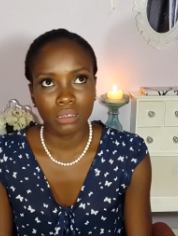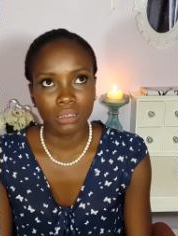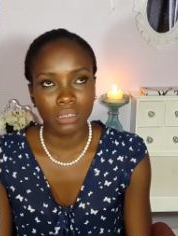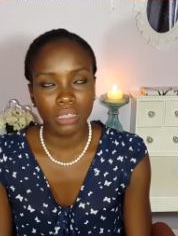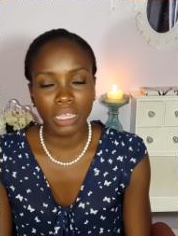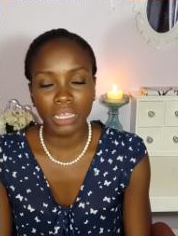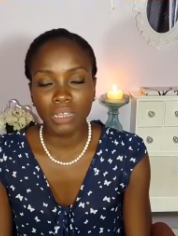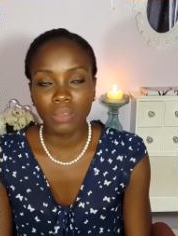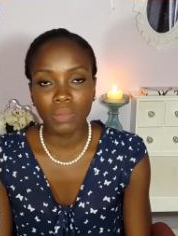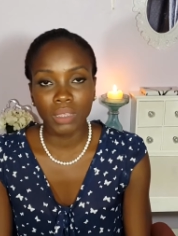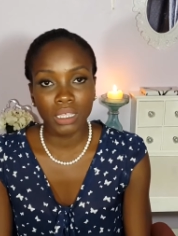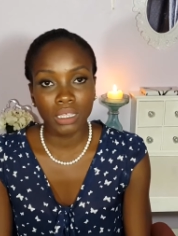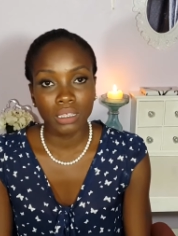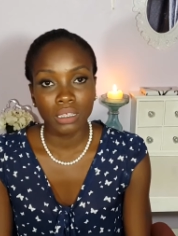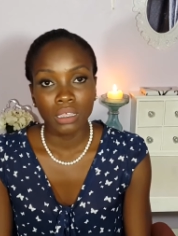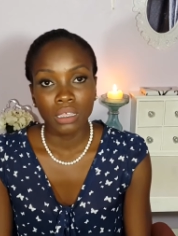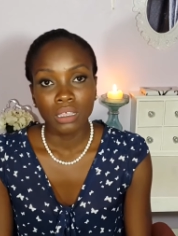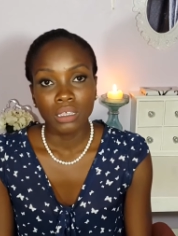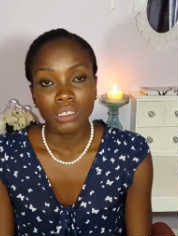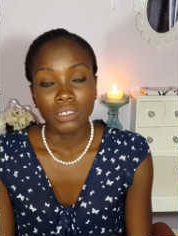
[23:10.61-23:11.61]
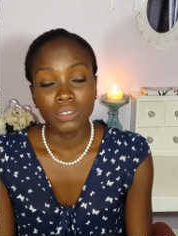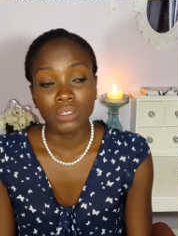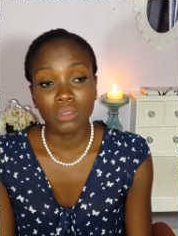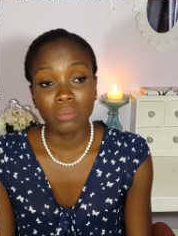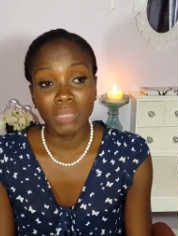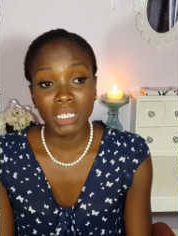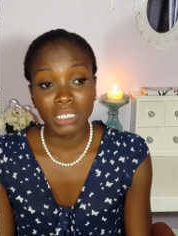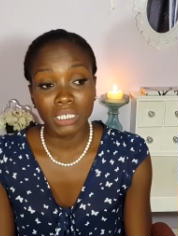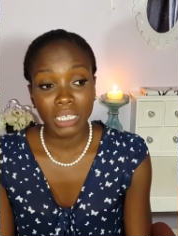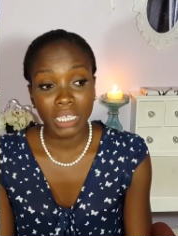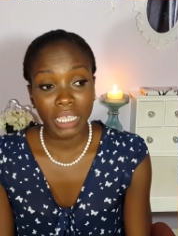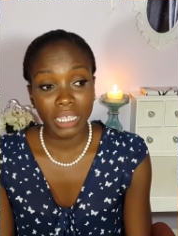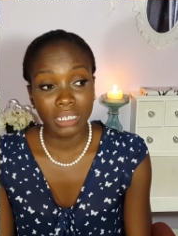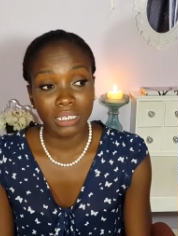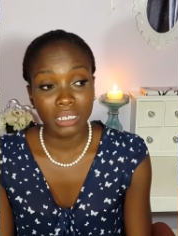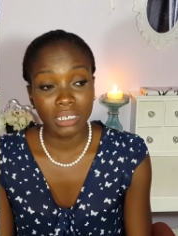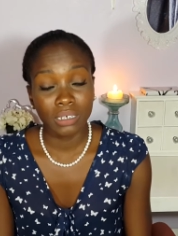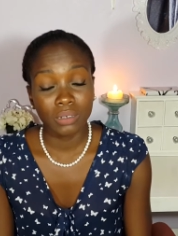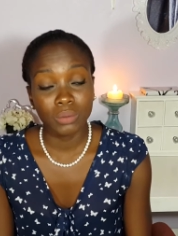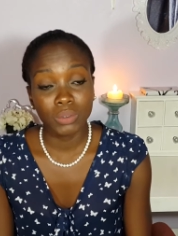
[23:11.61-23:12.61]
Anyway, so the meeting
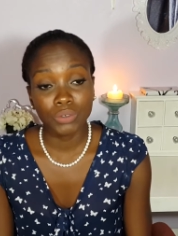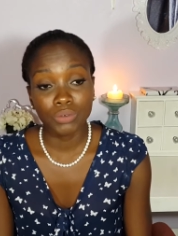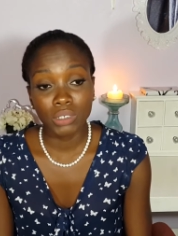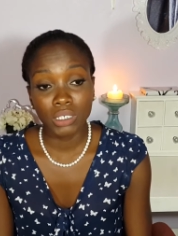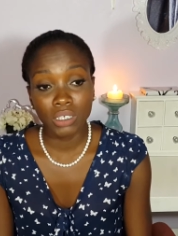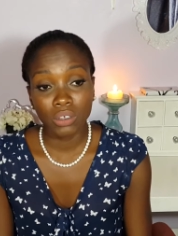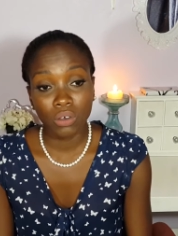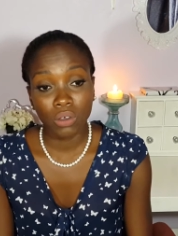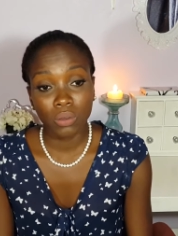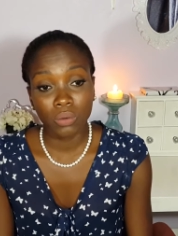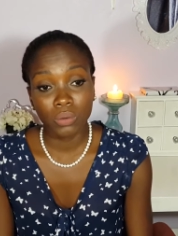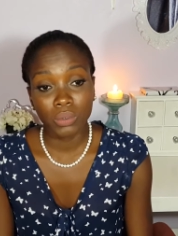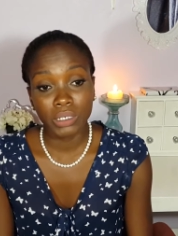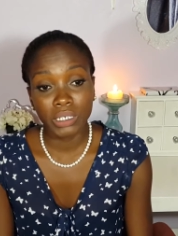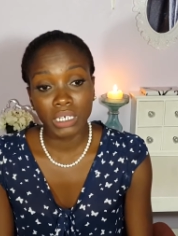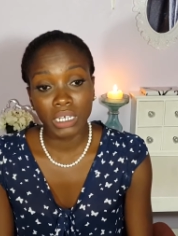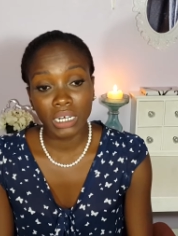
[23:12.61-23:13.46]
ended, and it was really awkward,